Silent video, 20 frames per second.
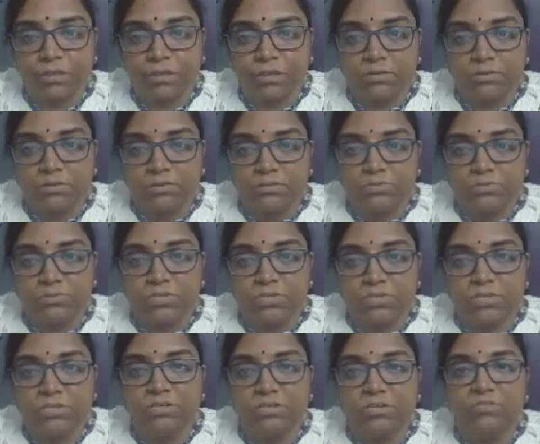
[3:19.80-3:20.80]
So
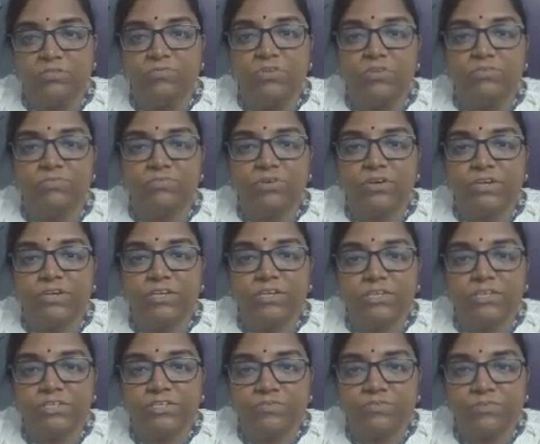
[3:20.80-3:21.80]
here we
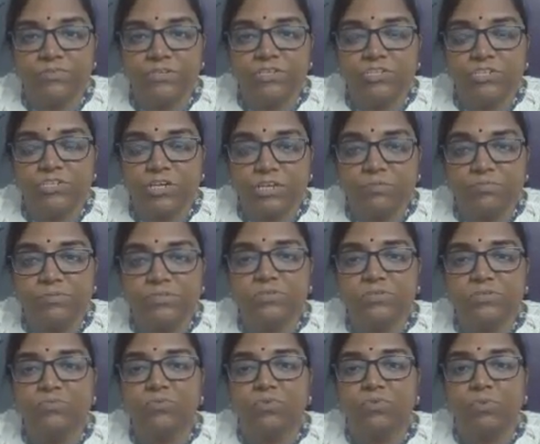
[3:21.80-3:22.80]
find different types
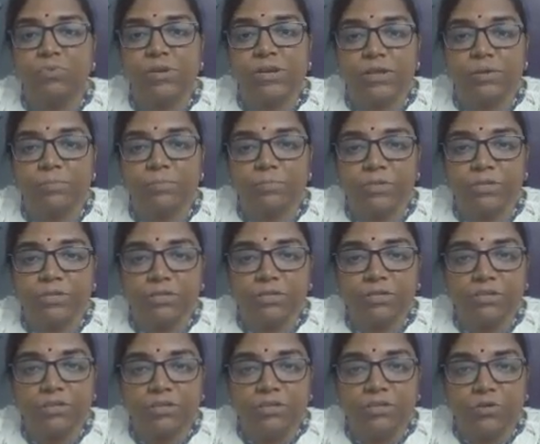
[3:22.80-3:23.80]
of overlapping.
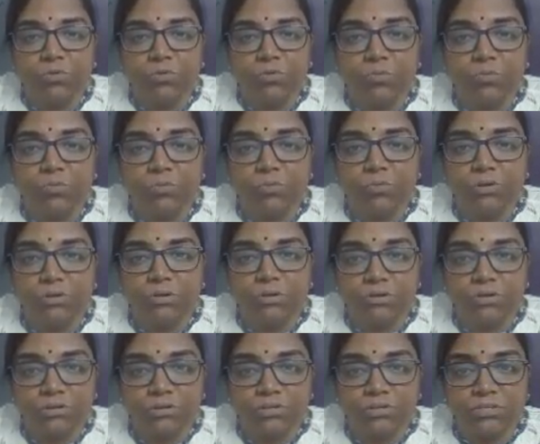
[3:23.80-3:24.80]

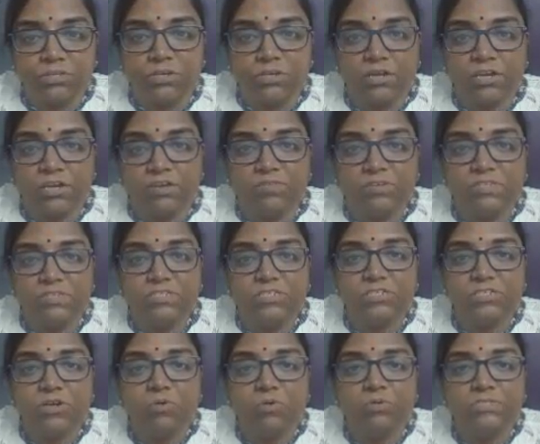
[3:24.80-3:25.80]
I have listed
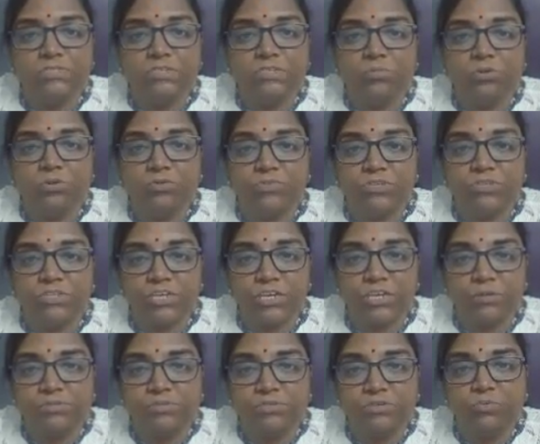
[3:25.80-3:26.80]
out some of the
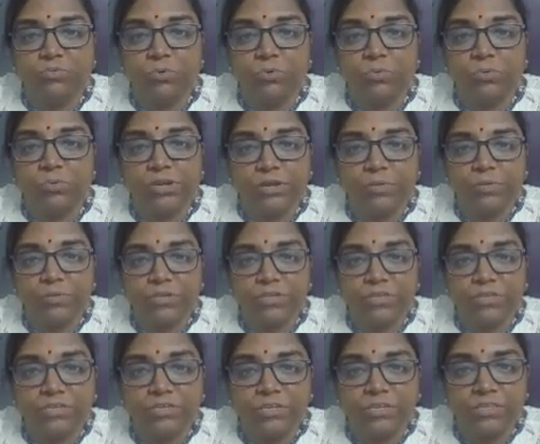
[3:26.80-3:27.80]
types of overlapping
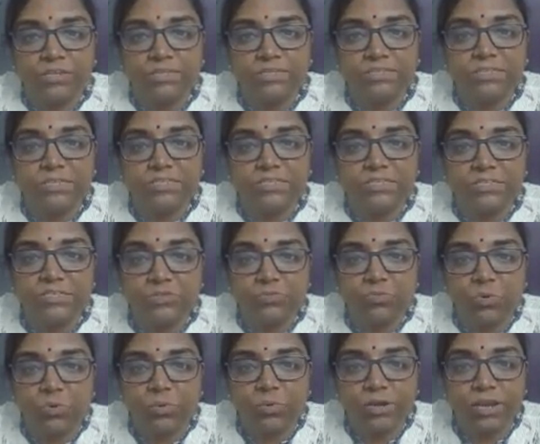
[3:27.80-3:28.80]
here. That is SS
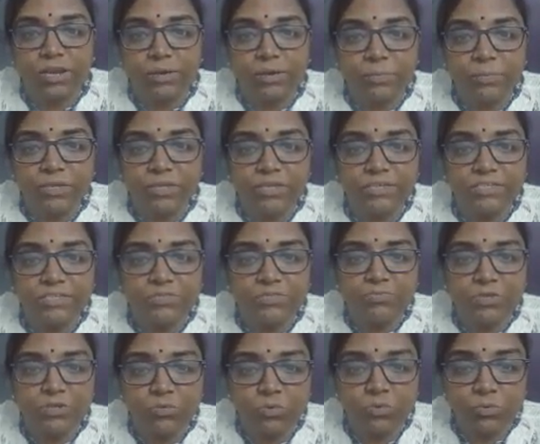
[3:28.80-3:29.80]
overlapping,
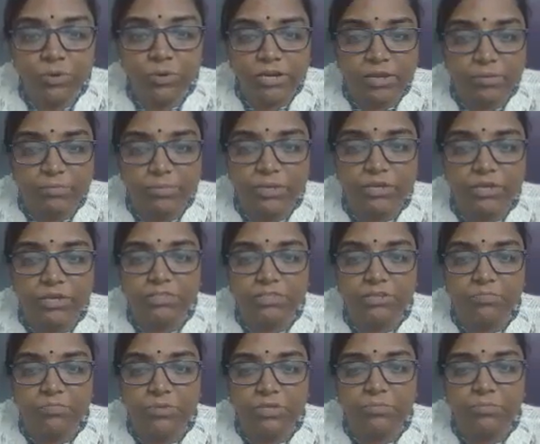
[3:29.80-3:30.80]
SP overlapping, and then
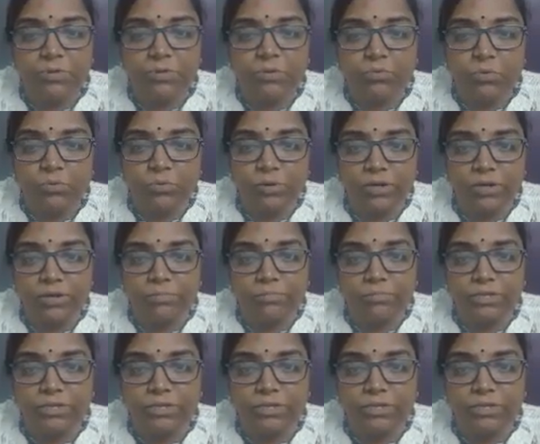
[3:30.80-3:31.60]
PP overlapping.